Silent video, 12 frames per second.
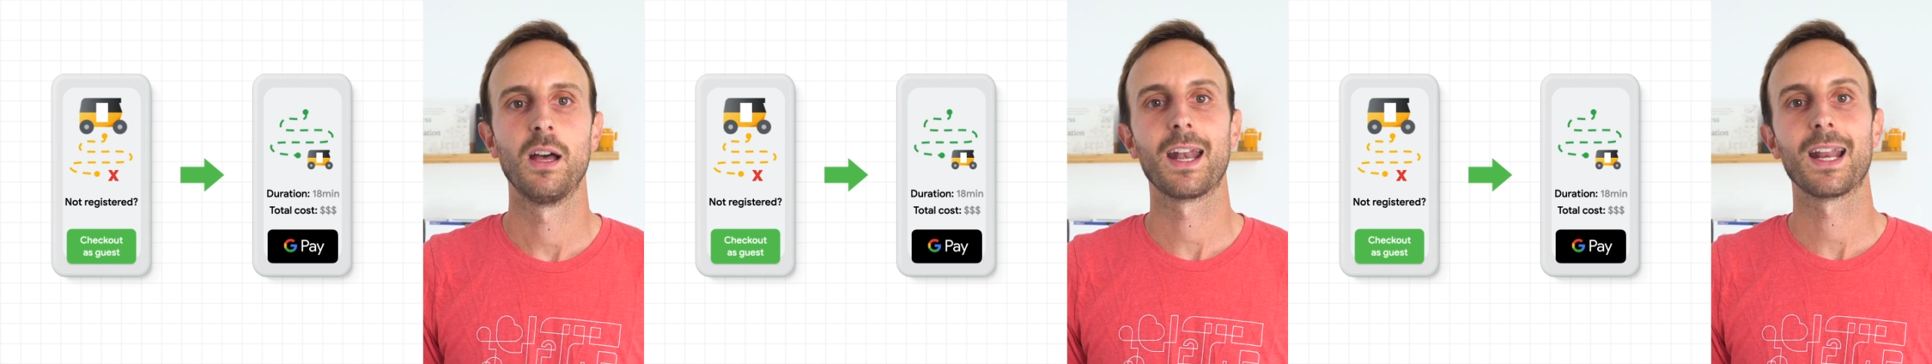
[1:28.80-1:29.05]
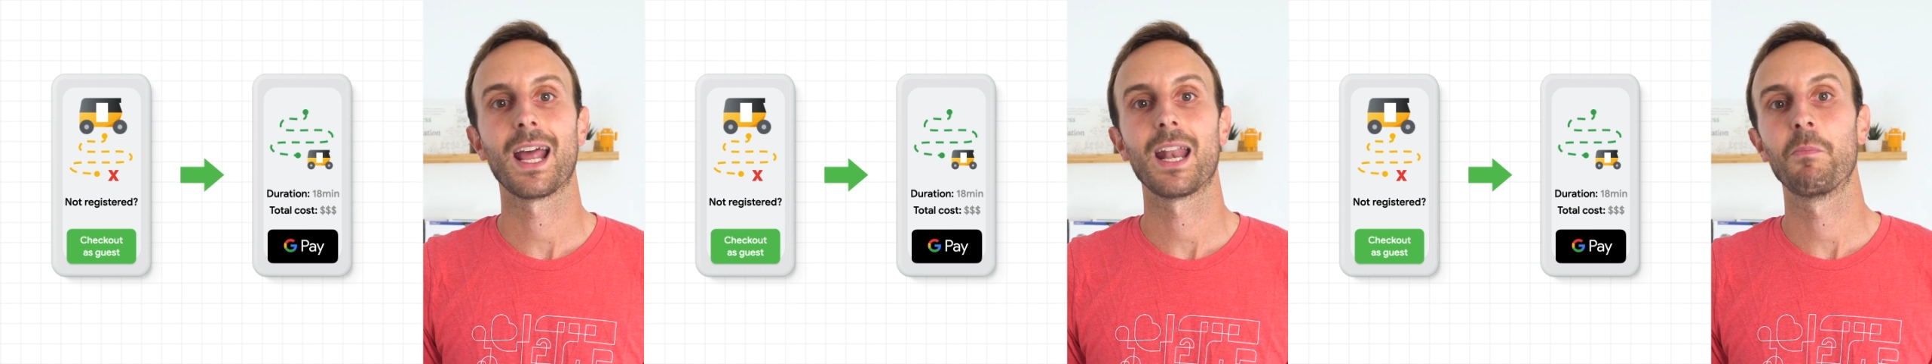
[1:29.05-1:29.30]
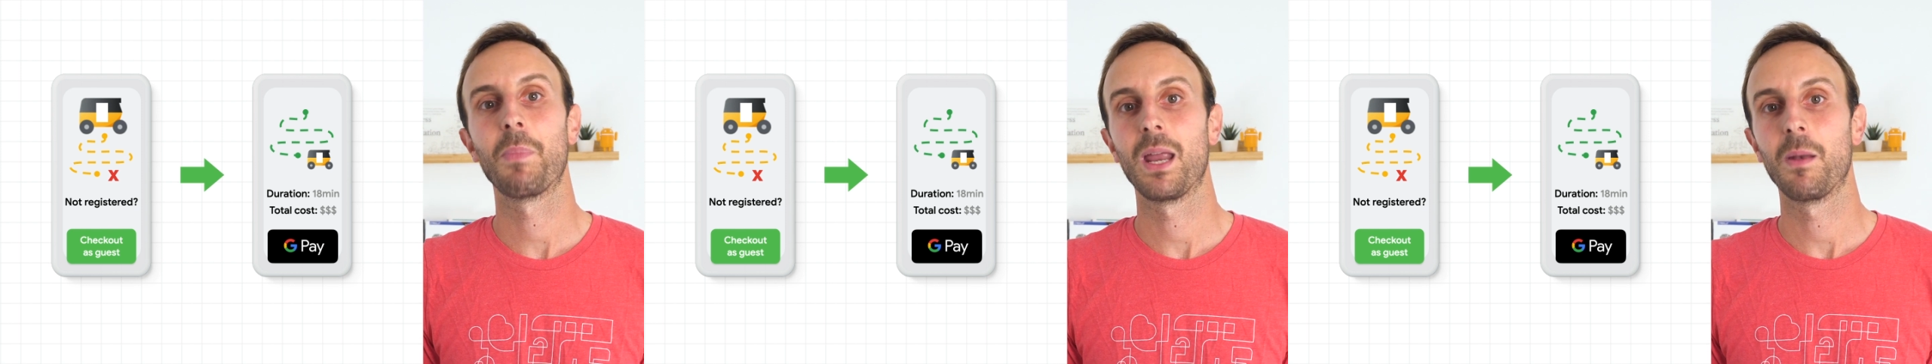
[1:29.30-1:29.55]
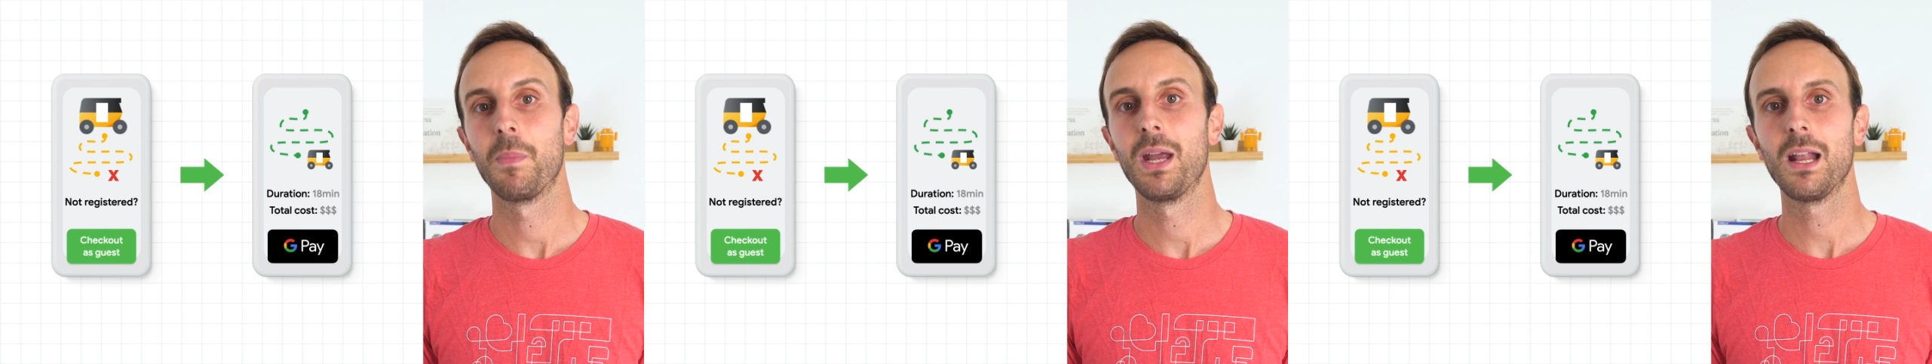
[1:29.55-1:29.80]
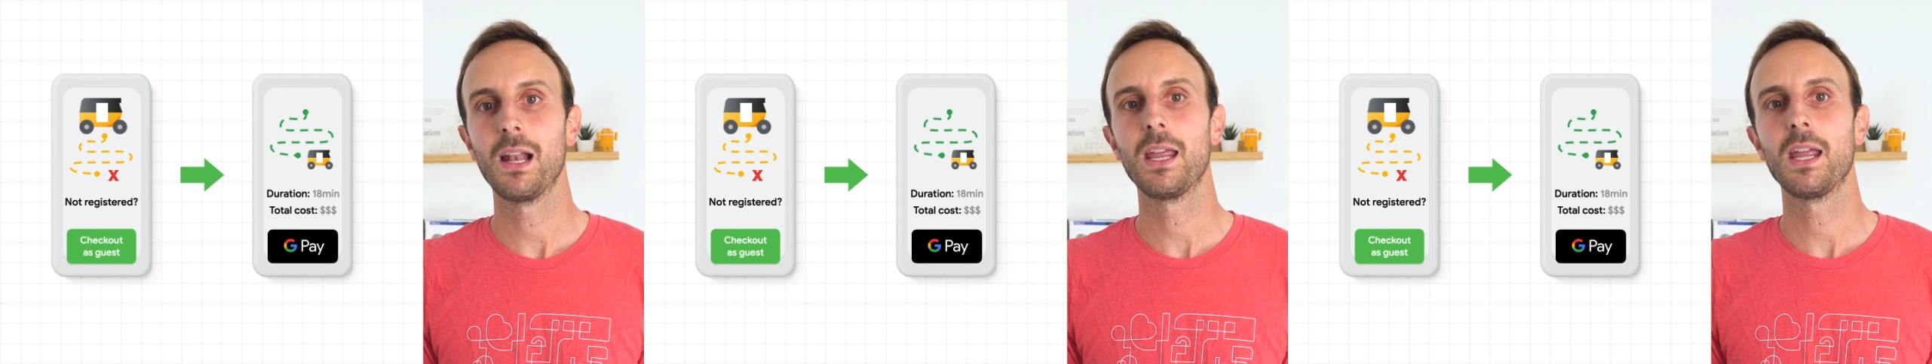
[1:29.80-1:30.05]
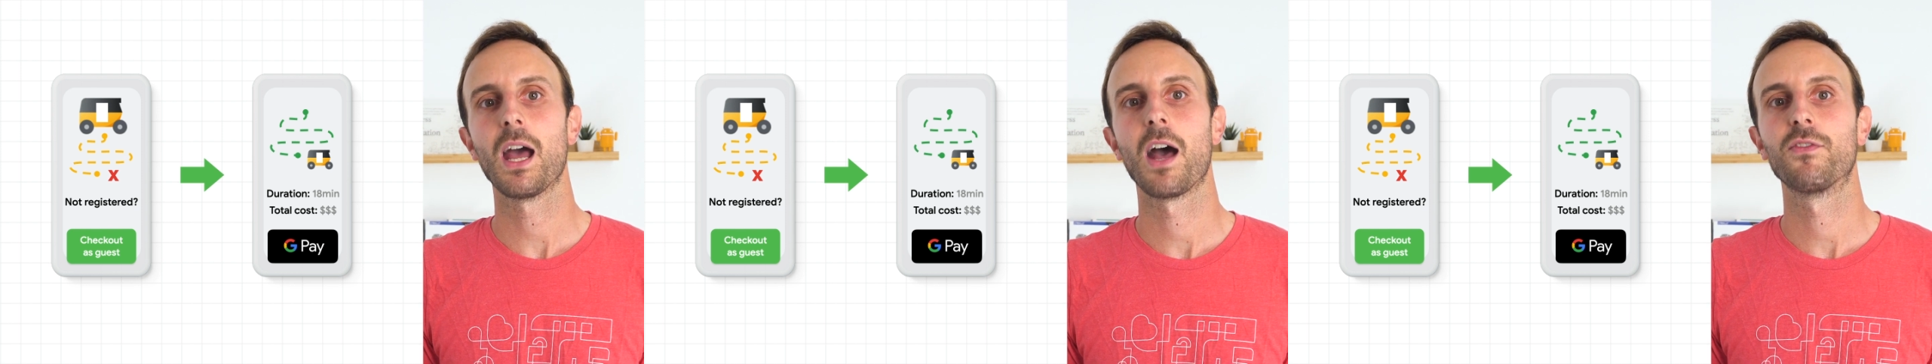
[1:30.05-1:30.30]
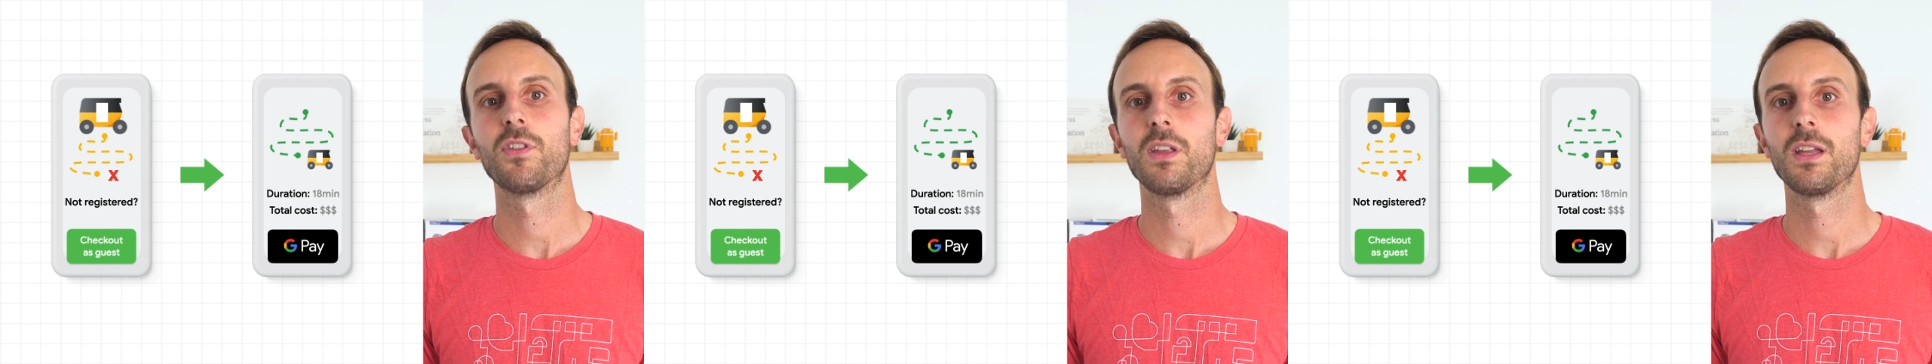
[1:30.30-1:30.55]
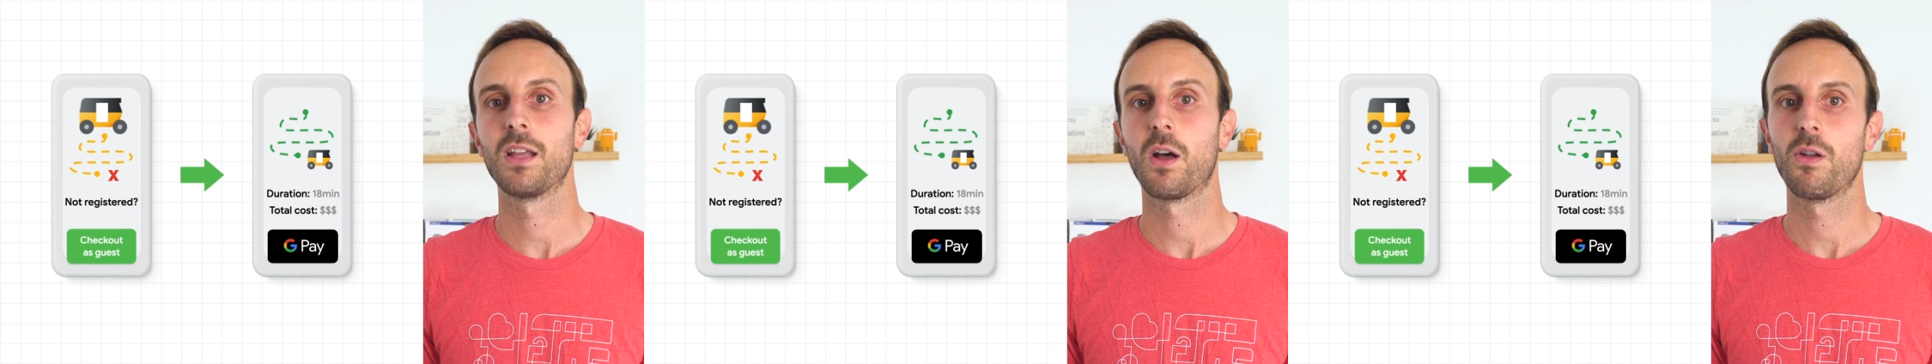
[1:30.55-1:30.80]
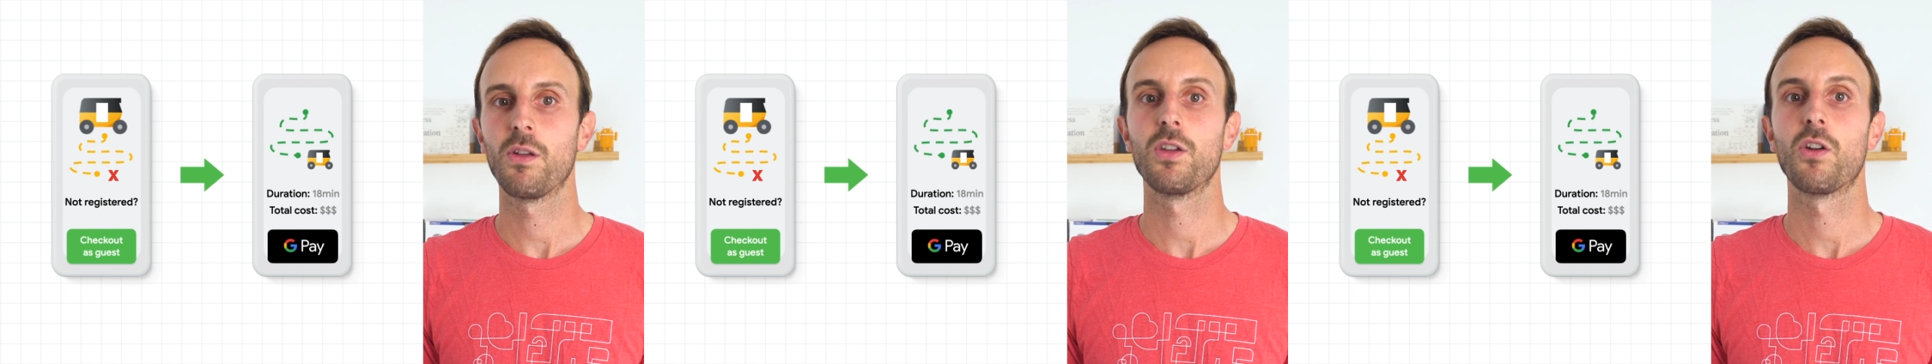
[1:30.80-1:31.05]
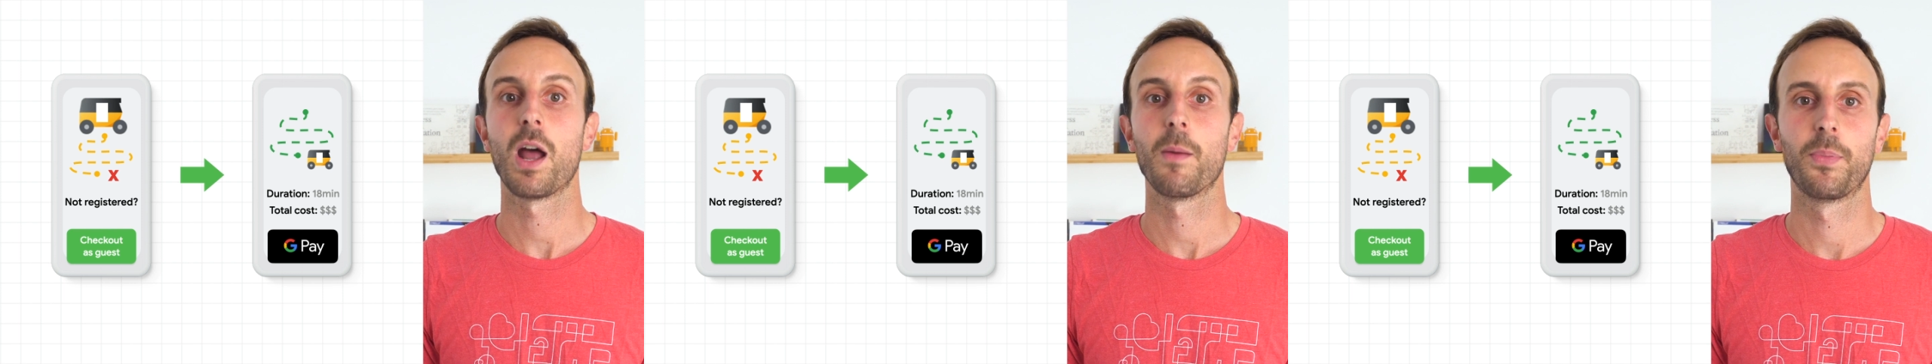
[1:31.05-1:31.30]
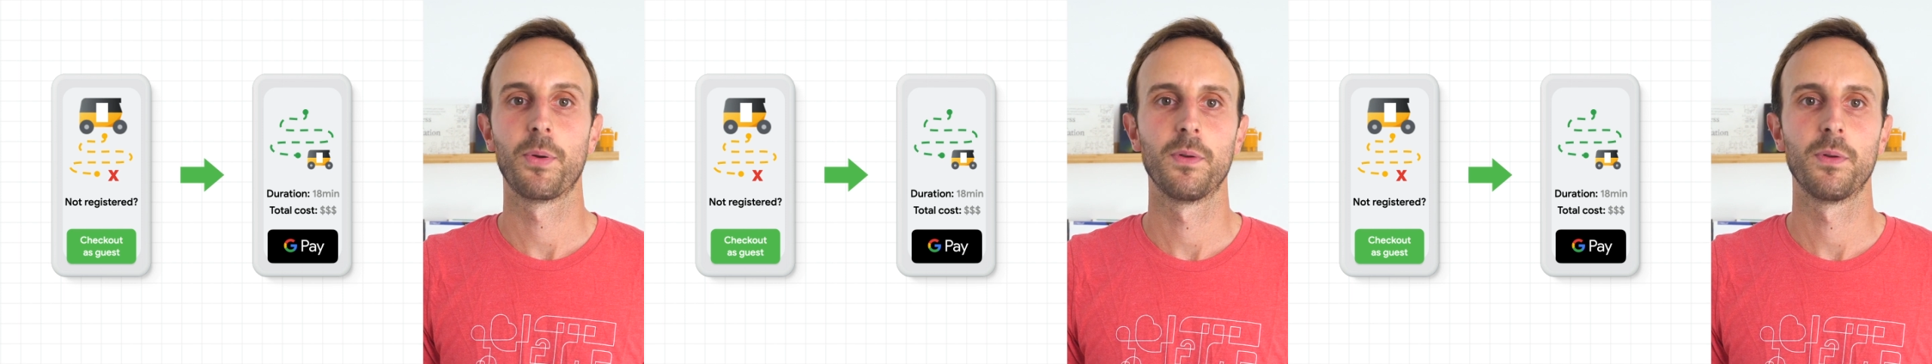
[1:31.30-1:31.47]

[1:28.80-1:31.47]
and can pay immediately after they download your app.